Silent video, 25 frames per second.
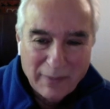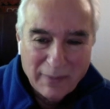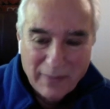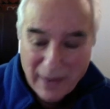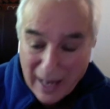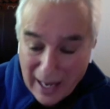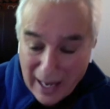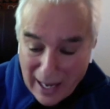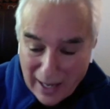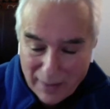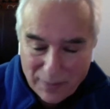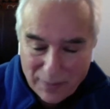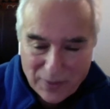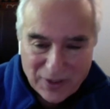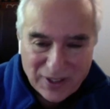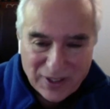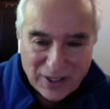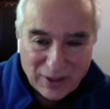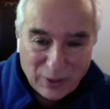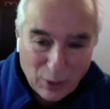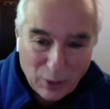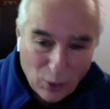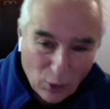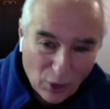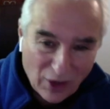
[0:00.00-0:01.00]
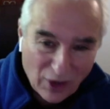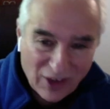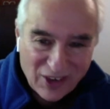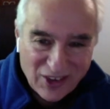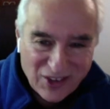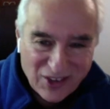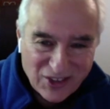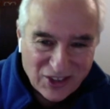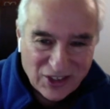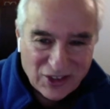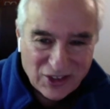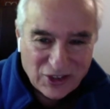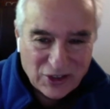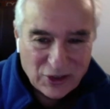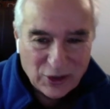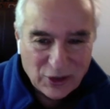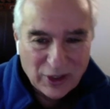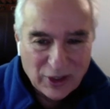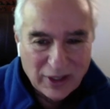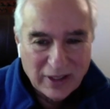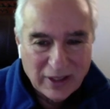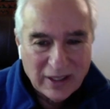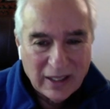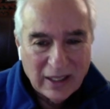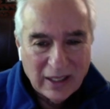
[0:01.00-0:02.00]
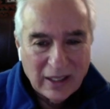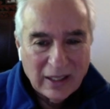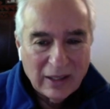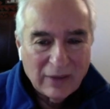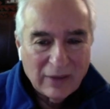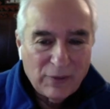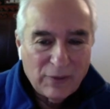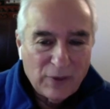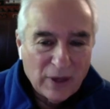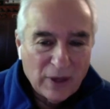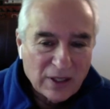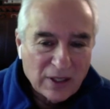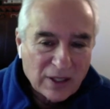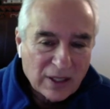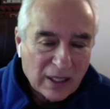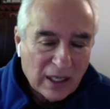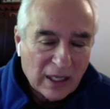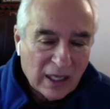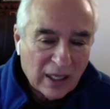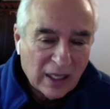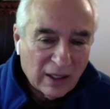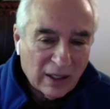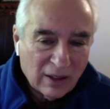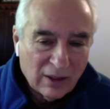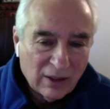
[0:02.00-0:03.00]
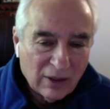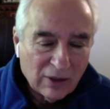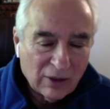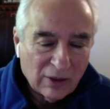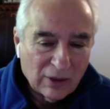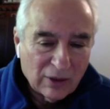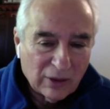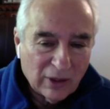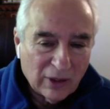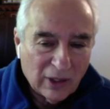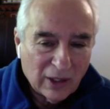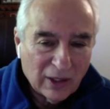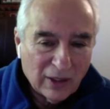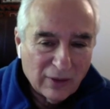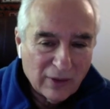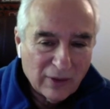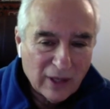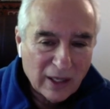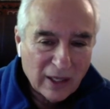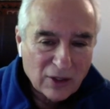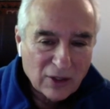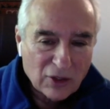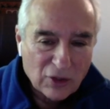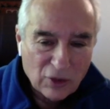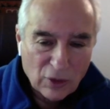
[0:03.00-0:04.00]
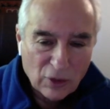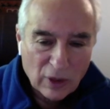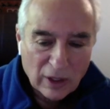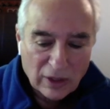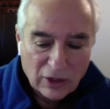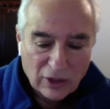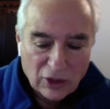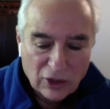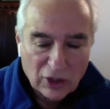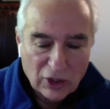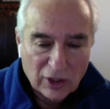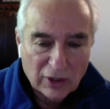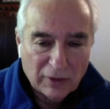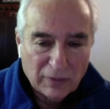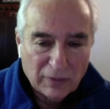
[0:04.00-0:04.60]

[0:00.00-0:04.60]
maps and corners and so on fits into all of that structure.